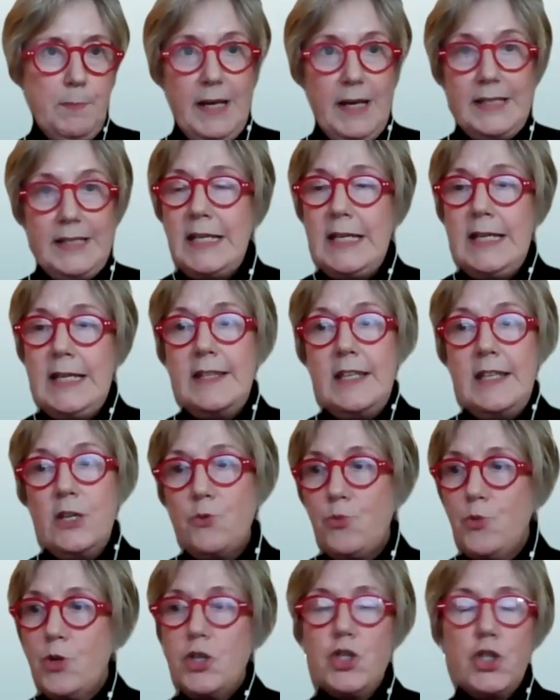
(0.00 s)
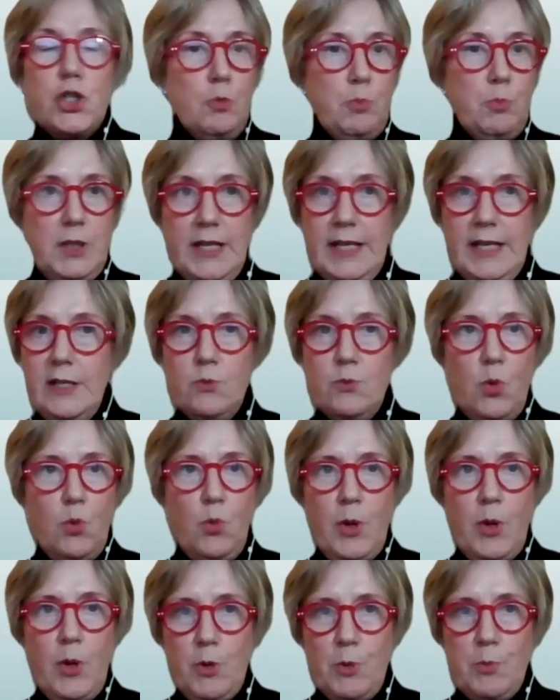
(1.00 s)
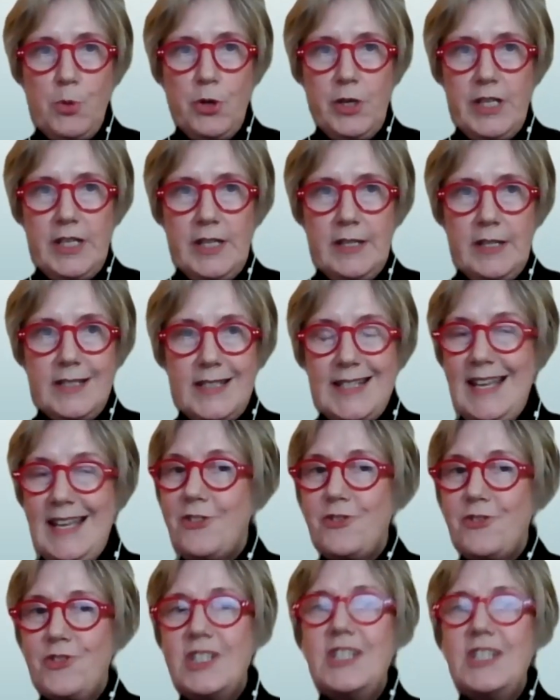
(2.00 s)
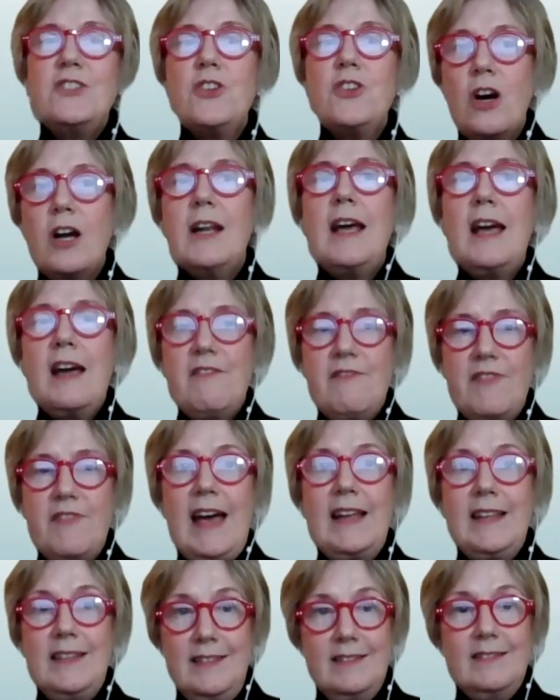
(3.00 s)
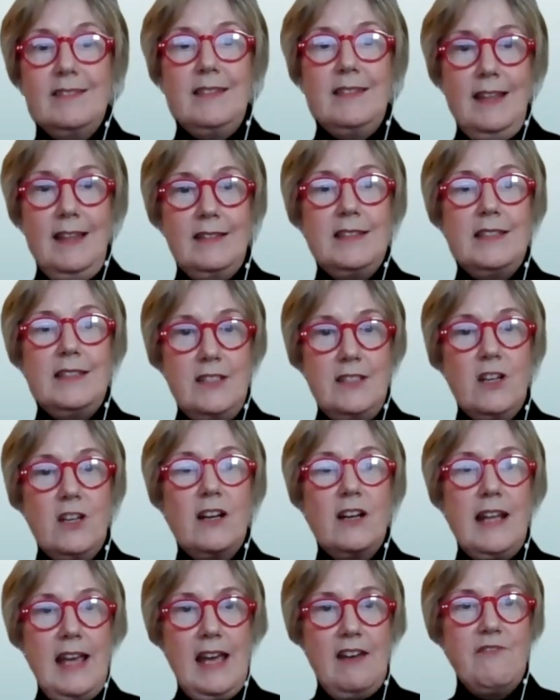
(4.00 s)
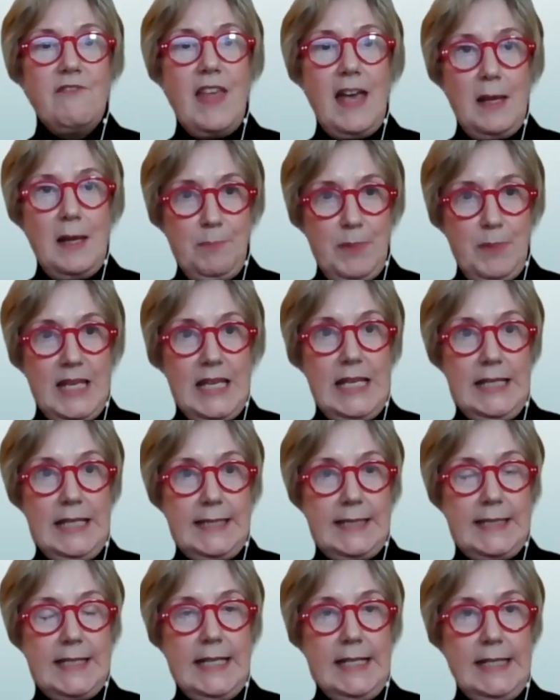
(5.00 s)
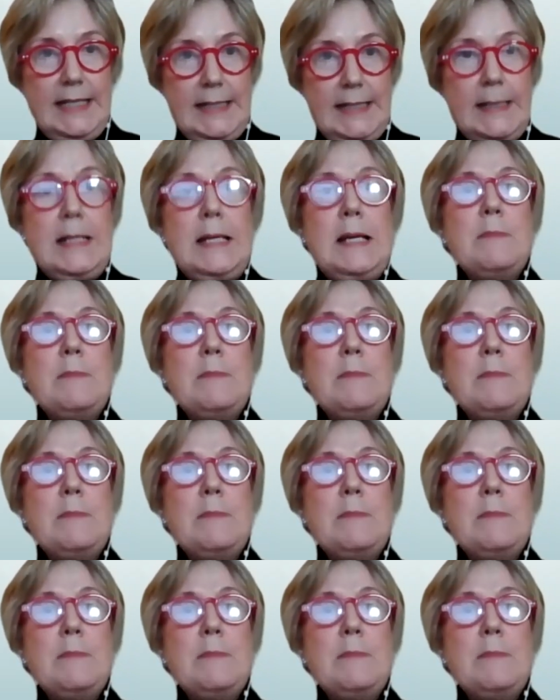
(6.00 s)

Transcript: but the original plan when we were putting this together did not have that piece in it.